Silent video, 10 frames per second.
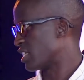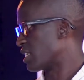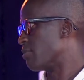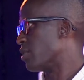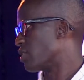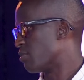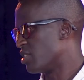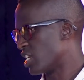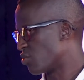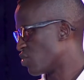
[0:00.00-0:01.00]
about. I mean,
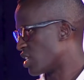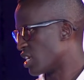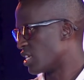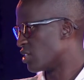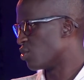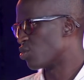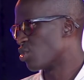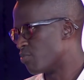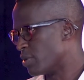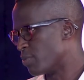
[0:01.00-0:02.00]
just recently, you saw
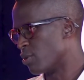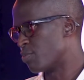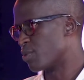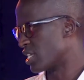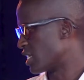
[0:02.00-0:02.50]
people protesting